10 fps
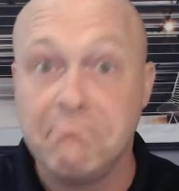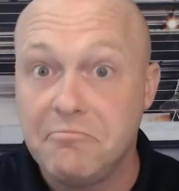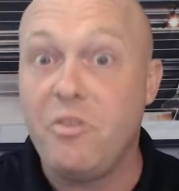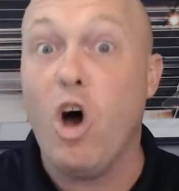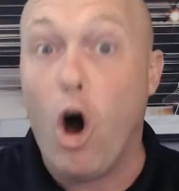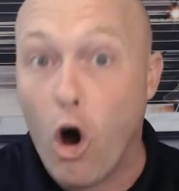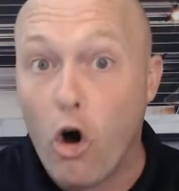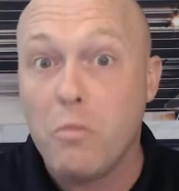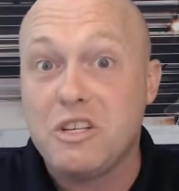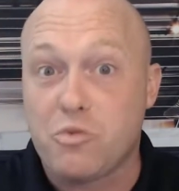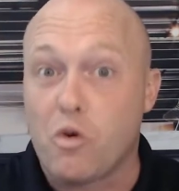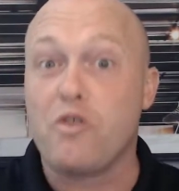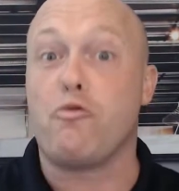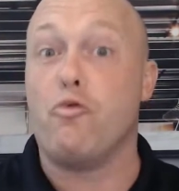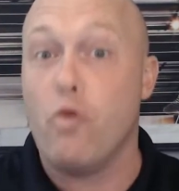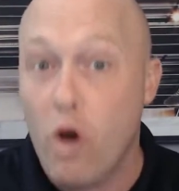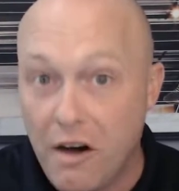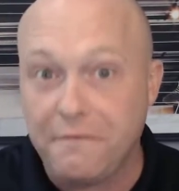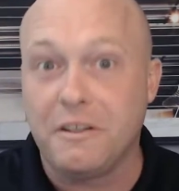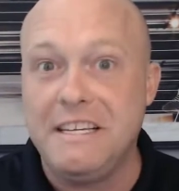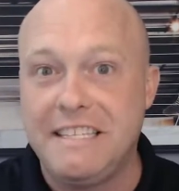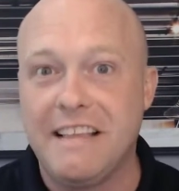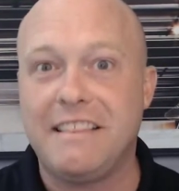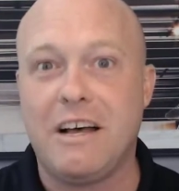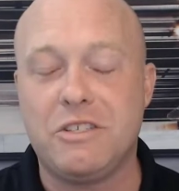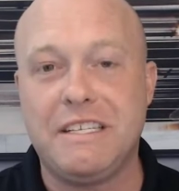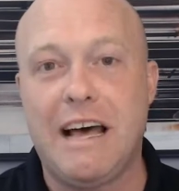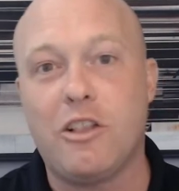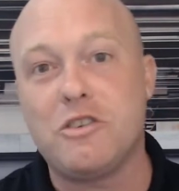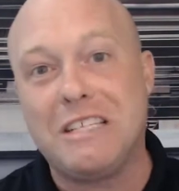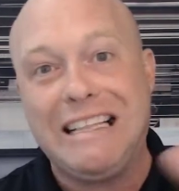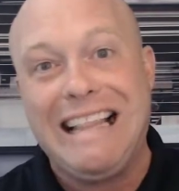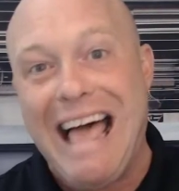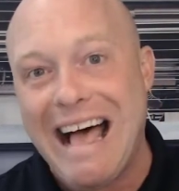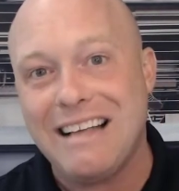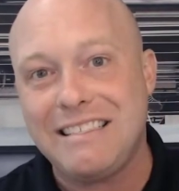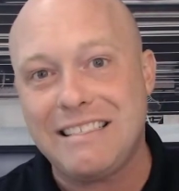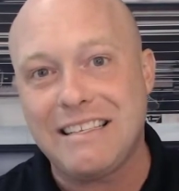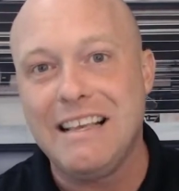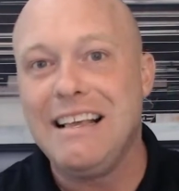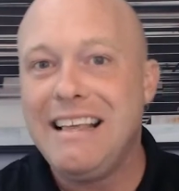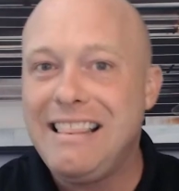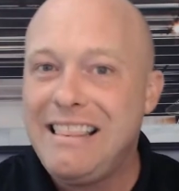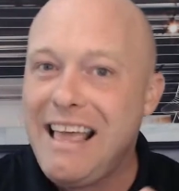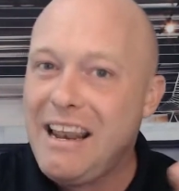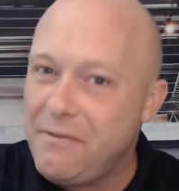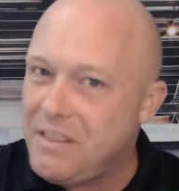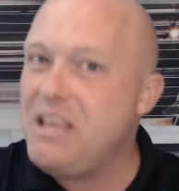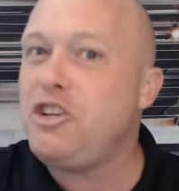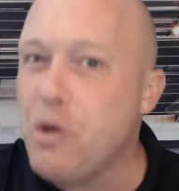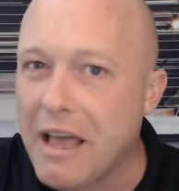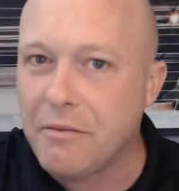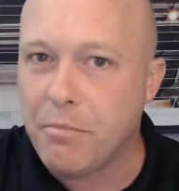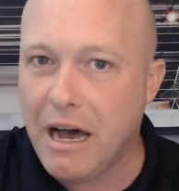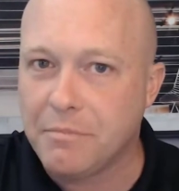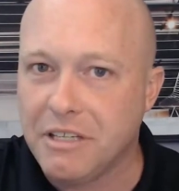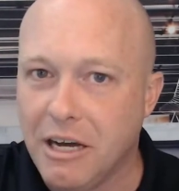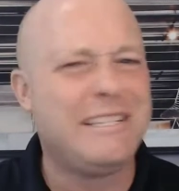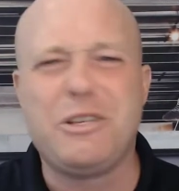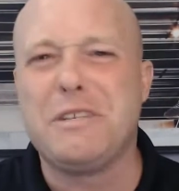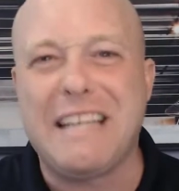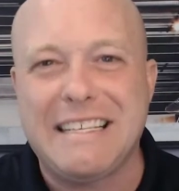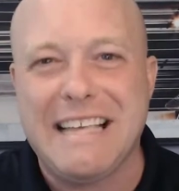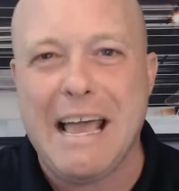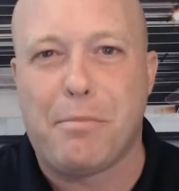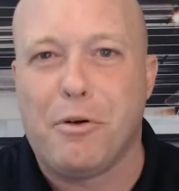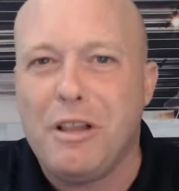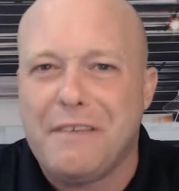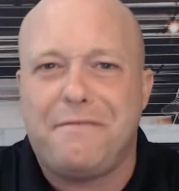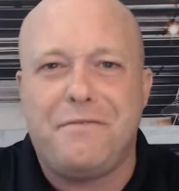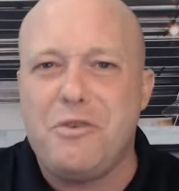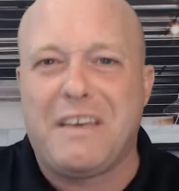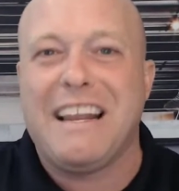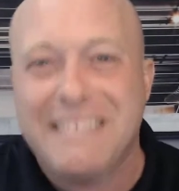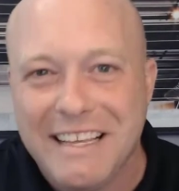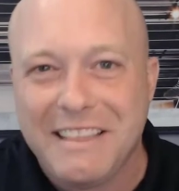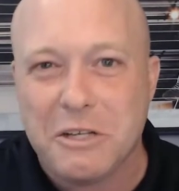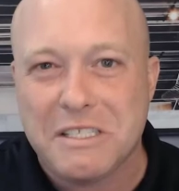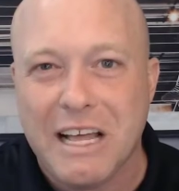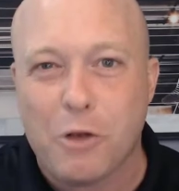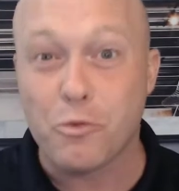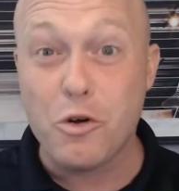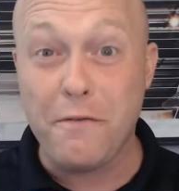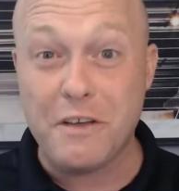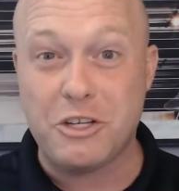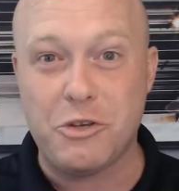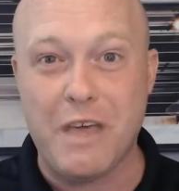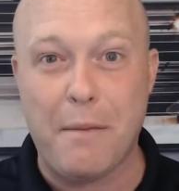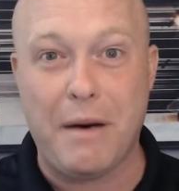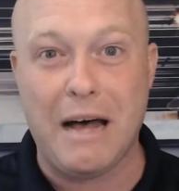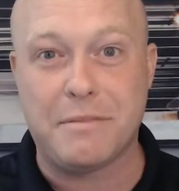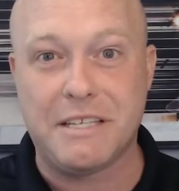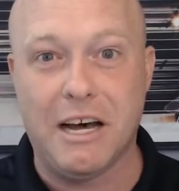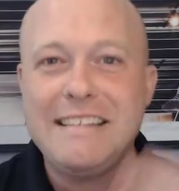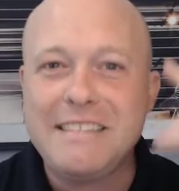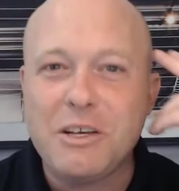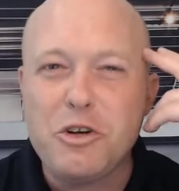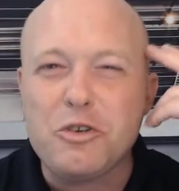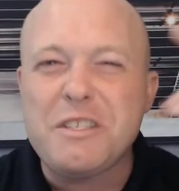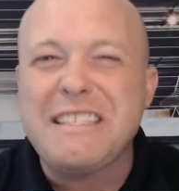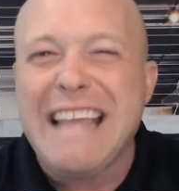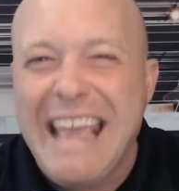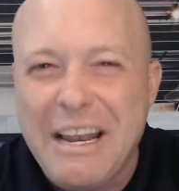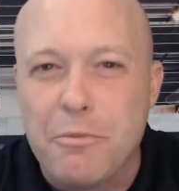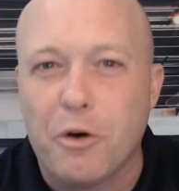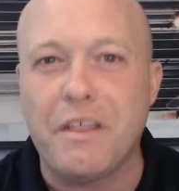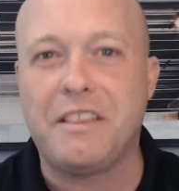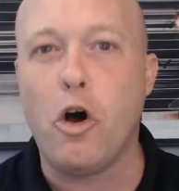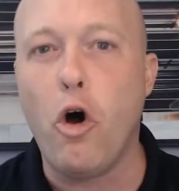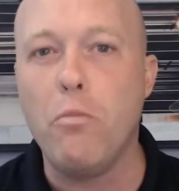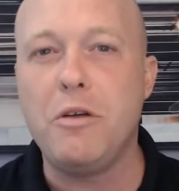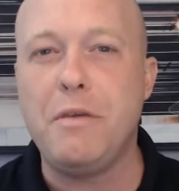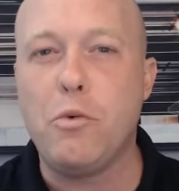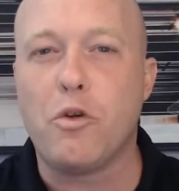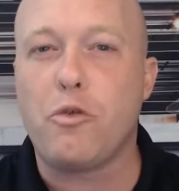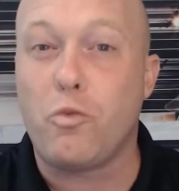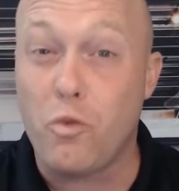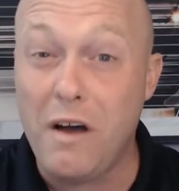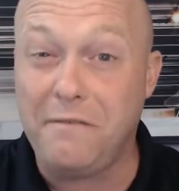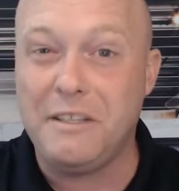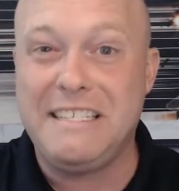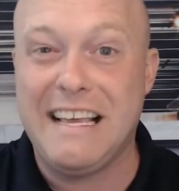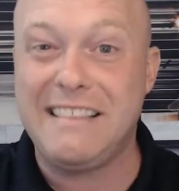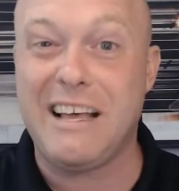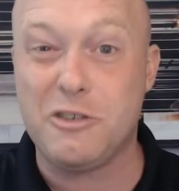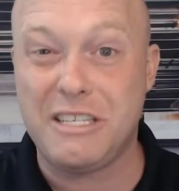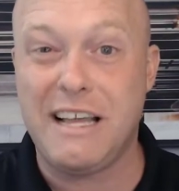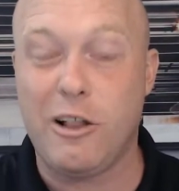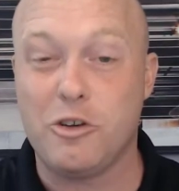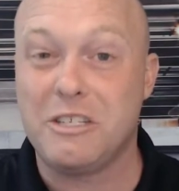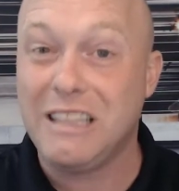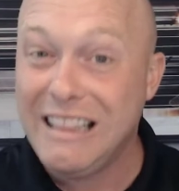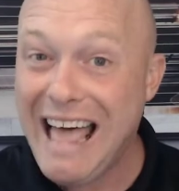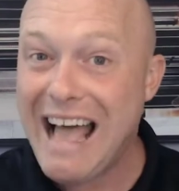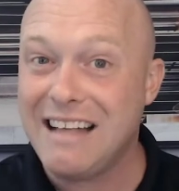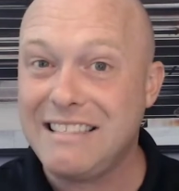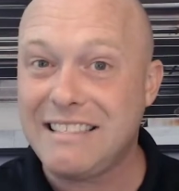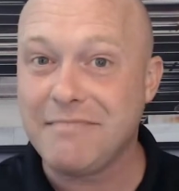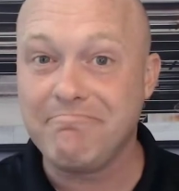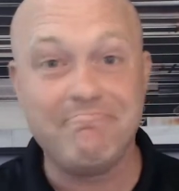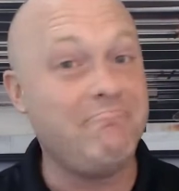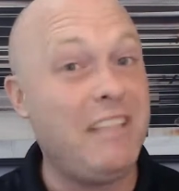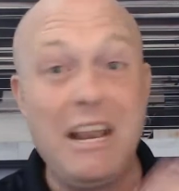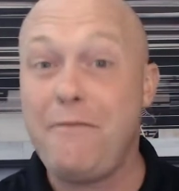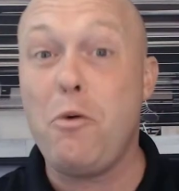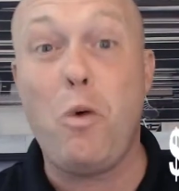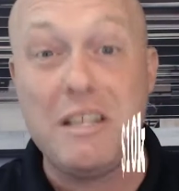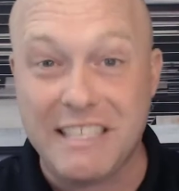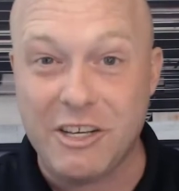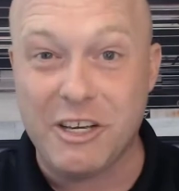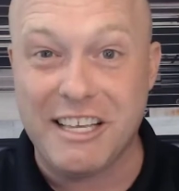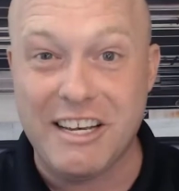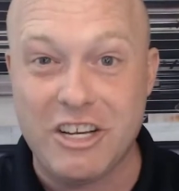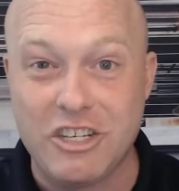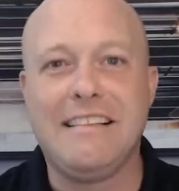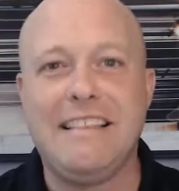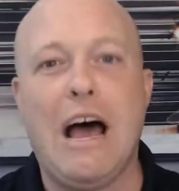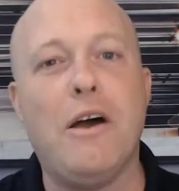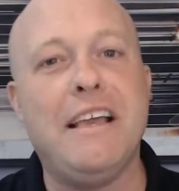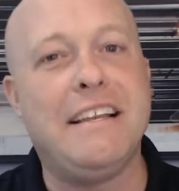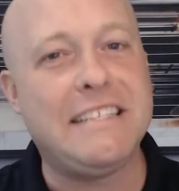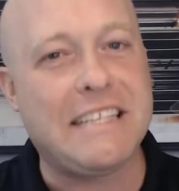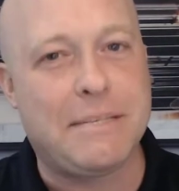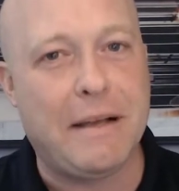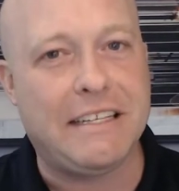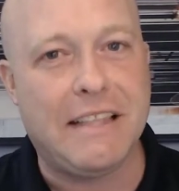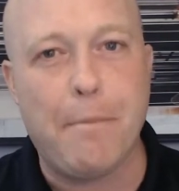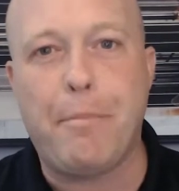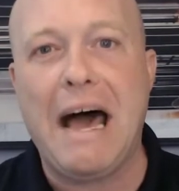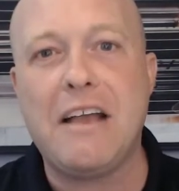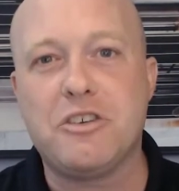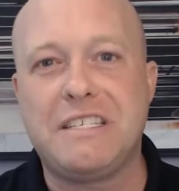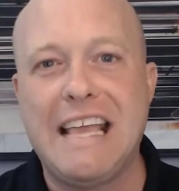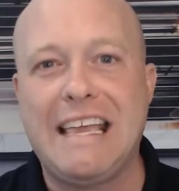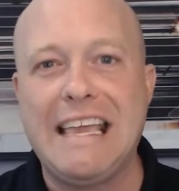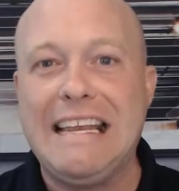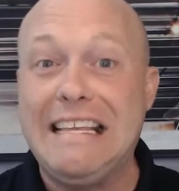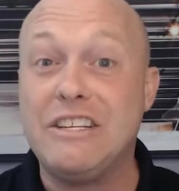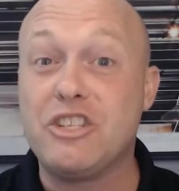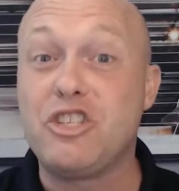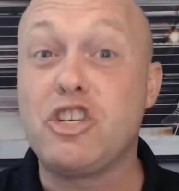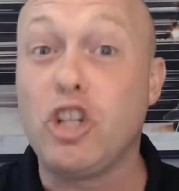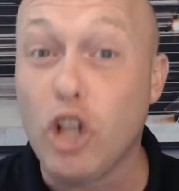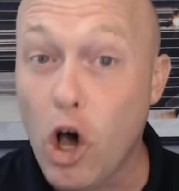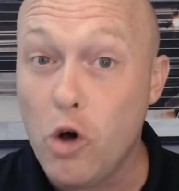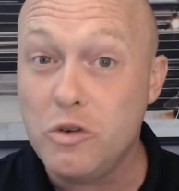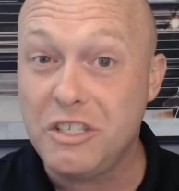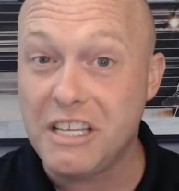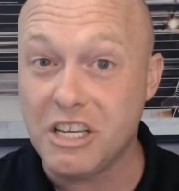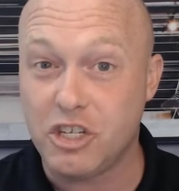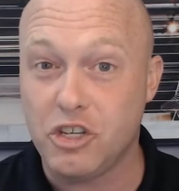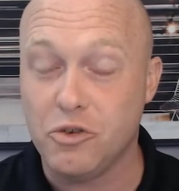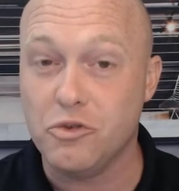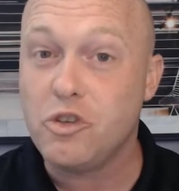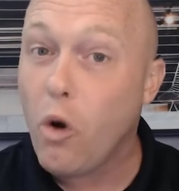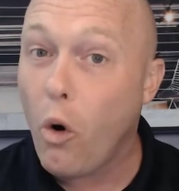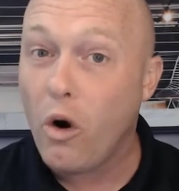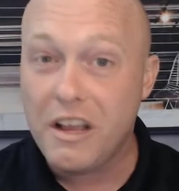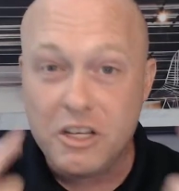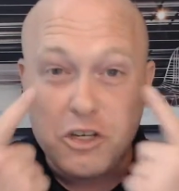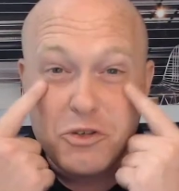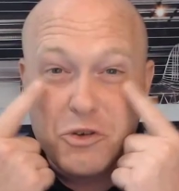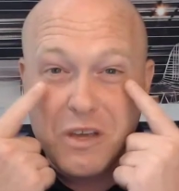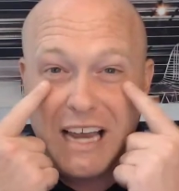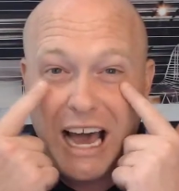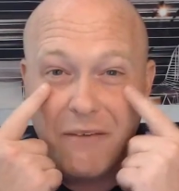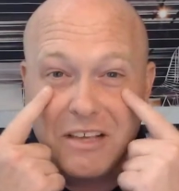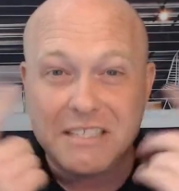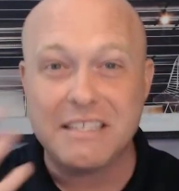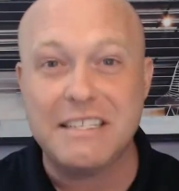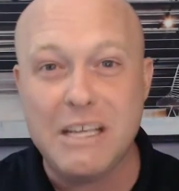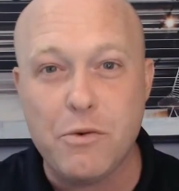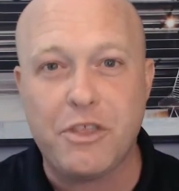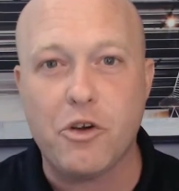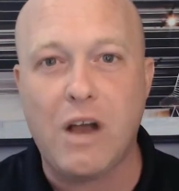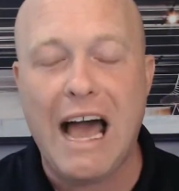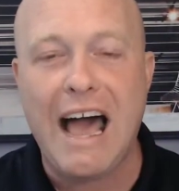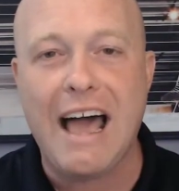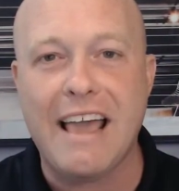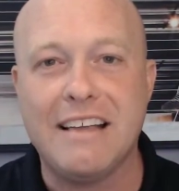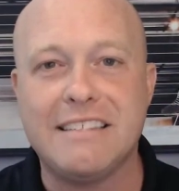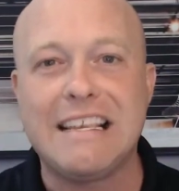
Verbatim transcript: the home is worth roughly ten thousand dollars less than if the issue hadn't popped up. So as an example, if you've got a ten thousand dollar roof issue that pops up, it's understandable that the home would be worth roughly ten thousand dollars less than if it was in good condition. Now, it is expected that buyers take any disclosed issues or issues you can obviously see with your eyes